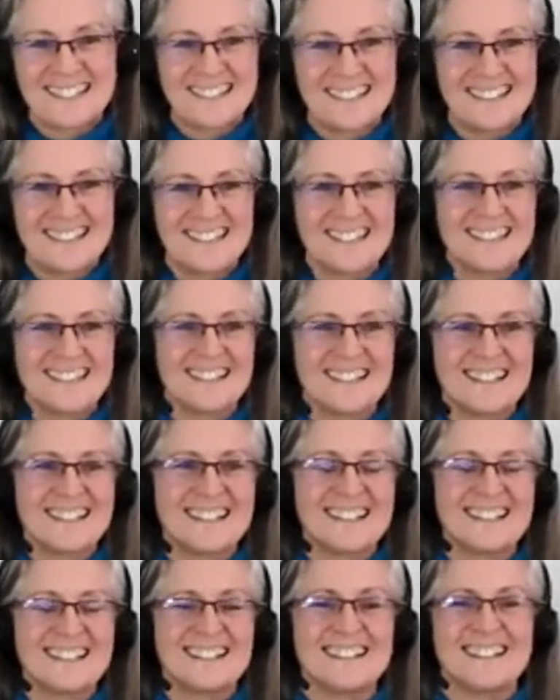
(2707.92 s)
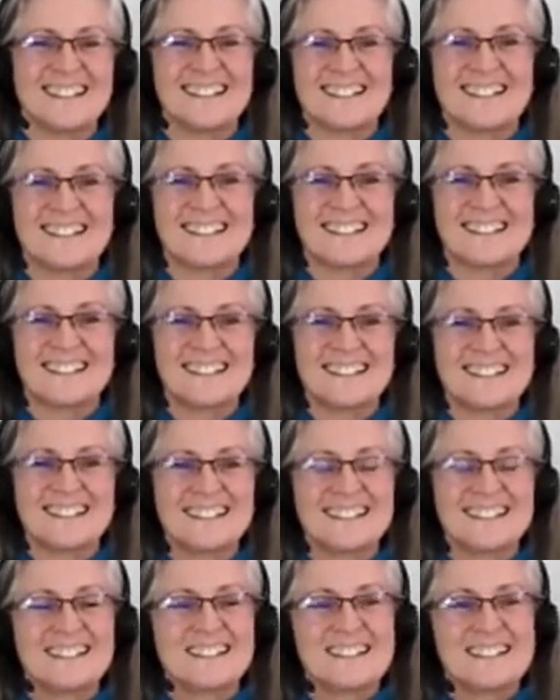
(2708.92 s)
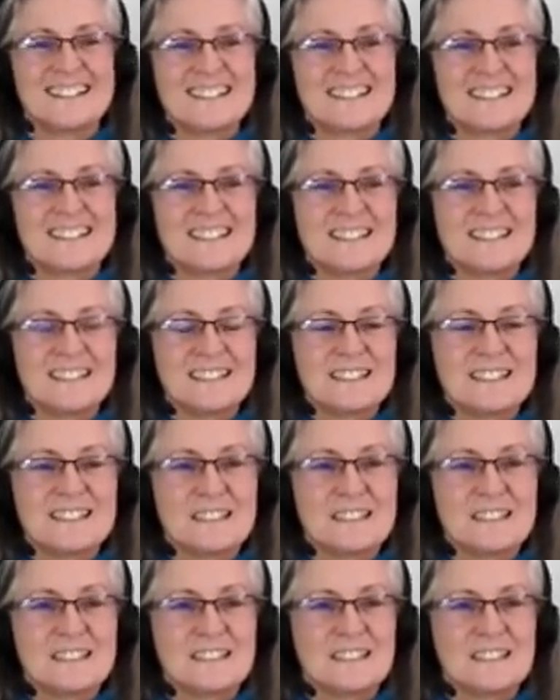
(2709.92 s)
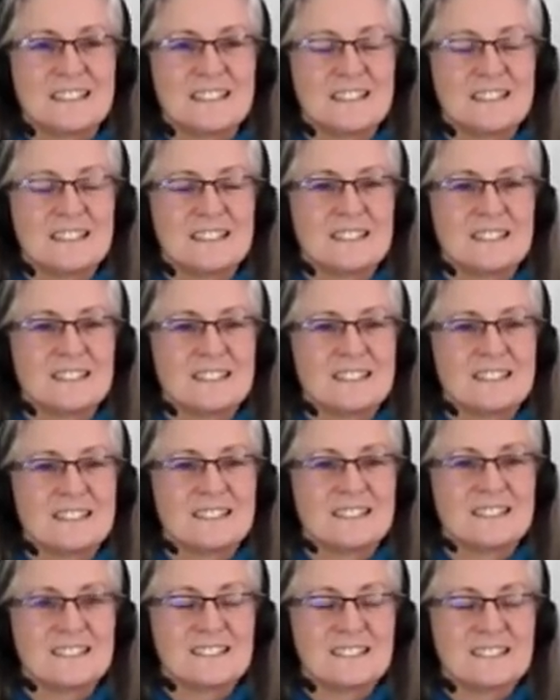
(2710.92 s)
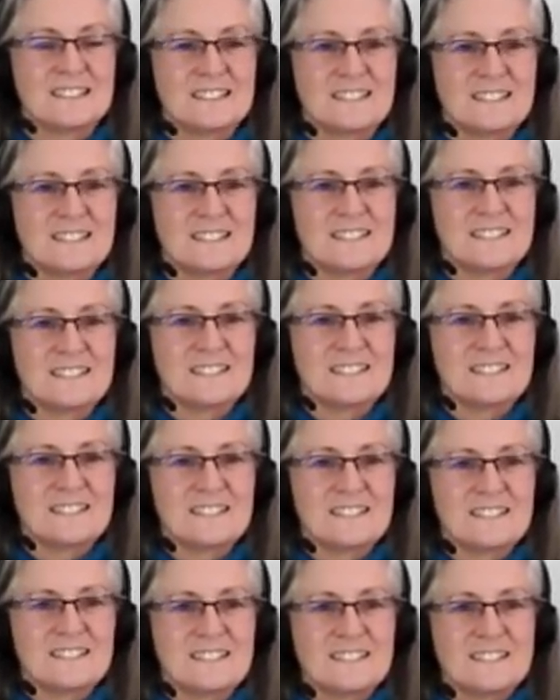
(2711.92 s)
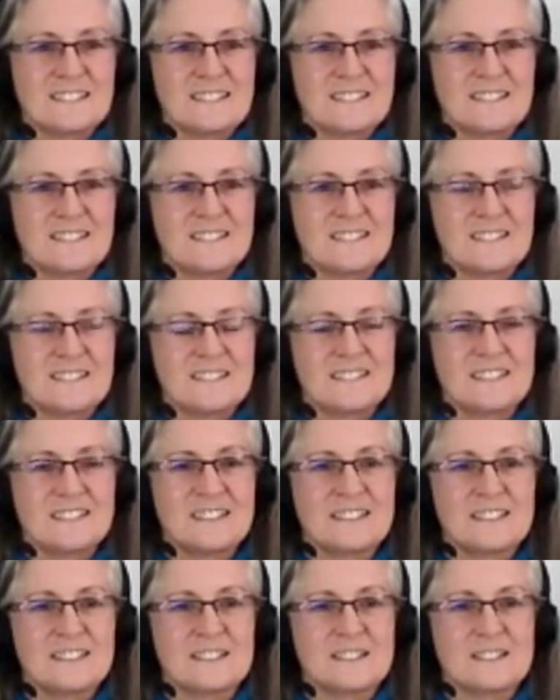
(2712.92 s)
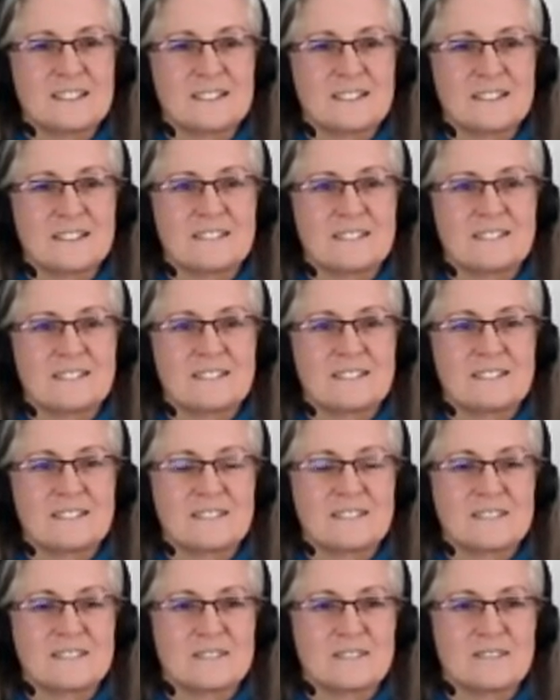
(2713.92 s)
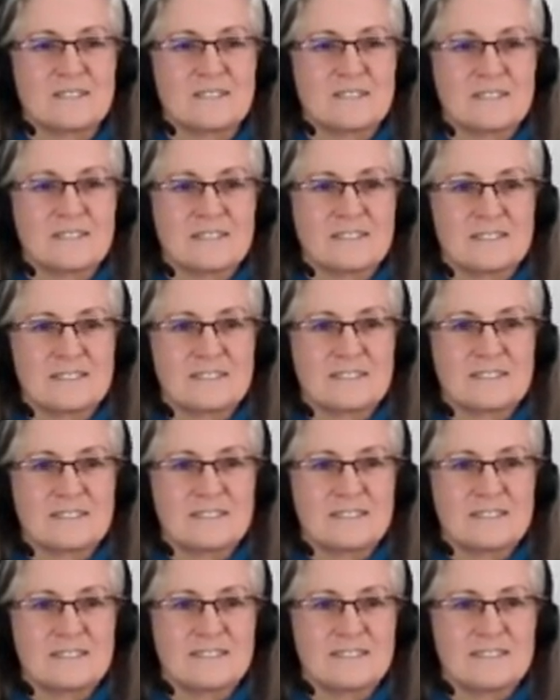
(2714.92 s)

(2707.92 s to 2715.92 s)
(not speaking)